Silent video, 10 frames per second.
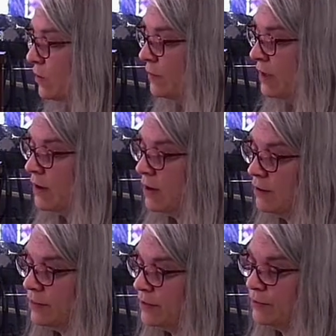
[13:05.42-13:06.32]
what we
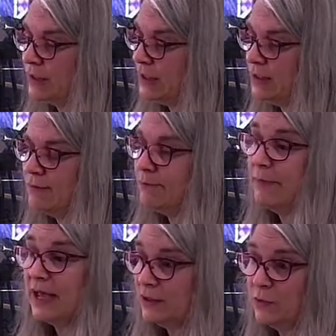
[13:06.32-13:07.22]
call three
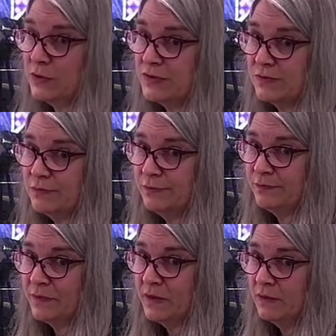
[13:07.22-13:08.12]
manuals.
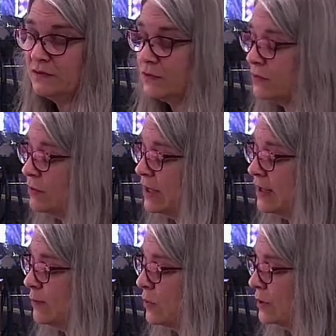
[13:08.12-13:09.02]
So three
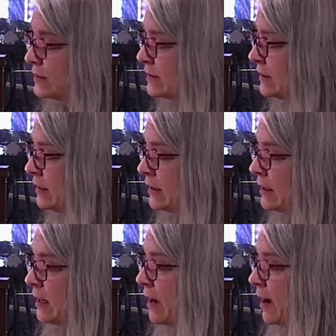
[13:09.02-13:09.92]
keyboards.
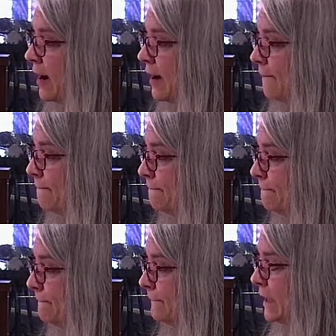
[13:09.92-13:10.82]
Um,
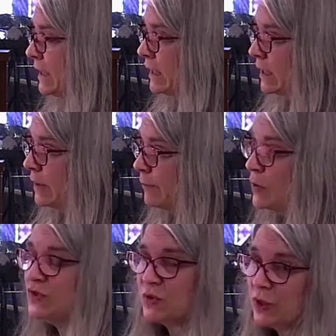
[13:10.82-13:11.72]

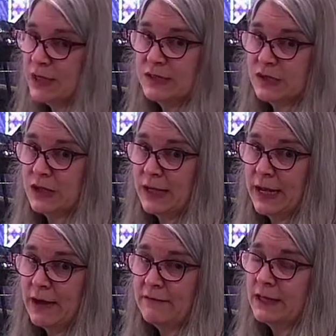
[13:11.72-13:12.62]
most organs are going to
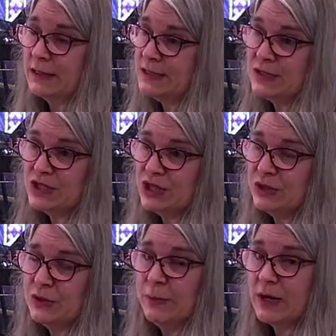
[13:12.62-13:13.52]
have at least
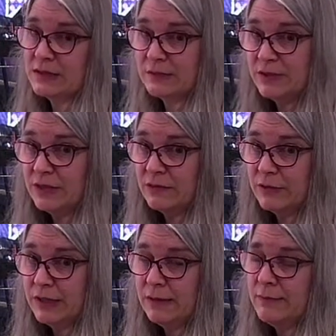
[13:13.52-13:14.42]
two, possibly
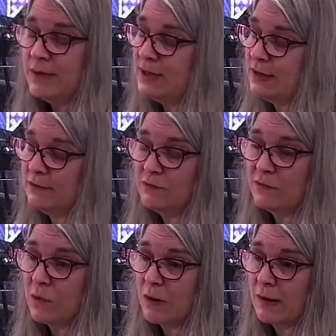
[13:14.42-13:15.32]
three, maybe even
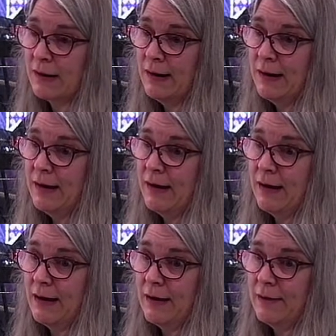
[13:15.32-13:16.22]
four.
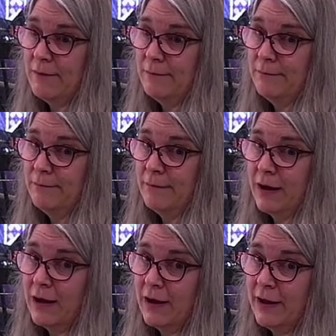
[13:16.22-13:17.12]
Um,
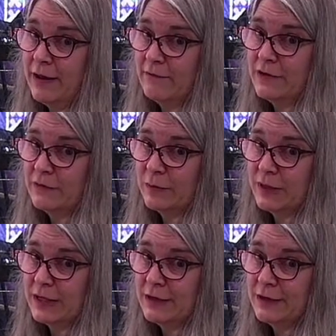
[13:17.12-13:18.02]
I have never
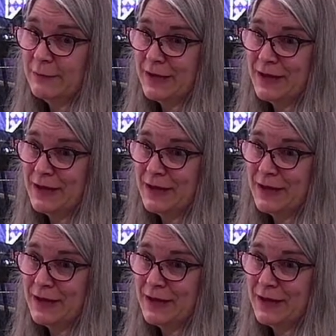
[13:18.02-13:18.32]
played on, a